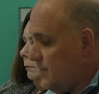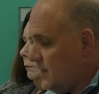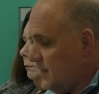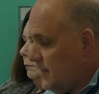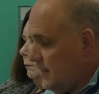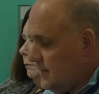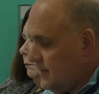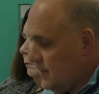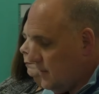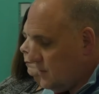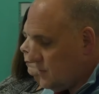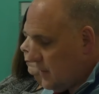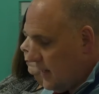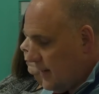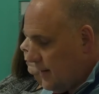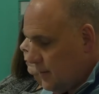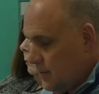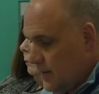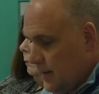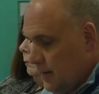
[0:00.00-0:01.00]
details
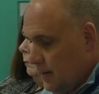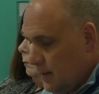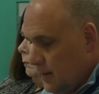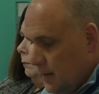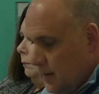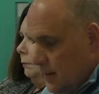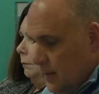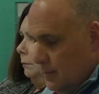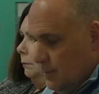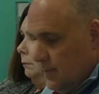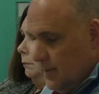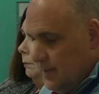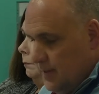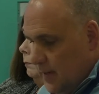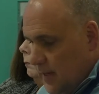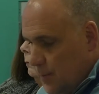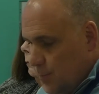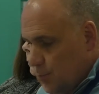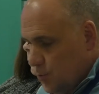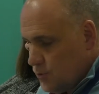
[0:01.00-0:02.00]
ironed out by
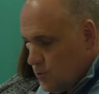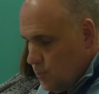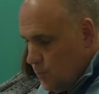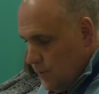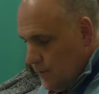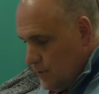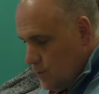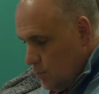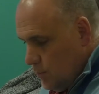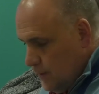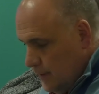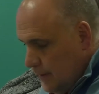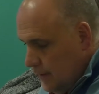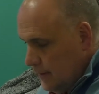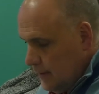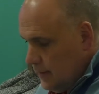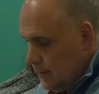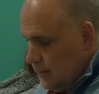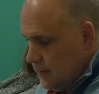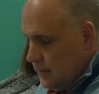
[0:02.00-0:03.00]
the April
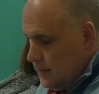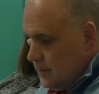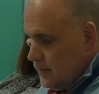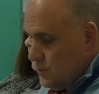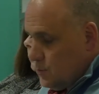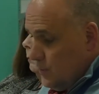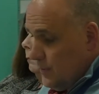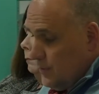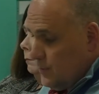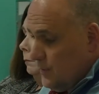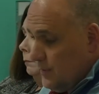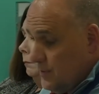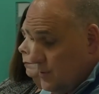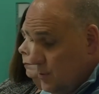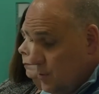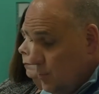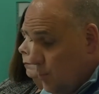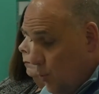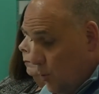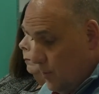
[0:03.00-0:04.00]

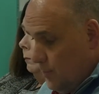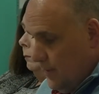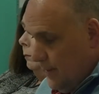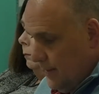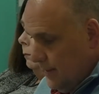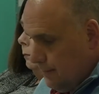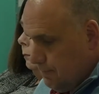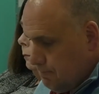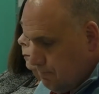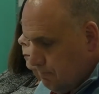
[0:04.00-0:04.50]
2022 board meeting.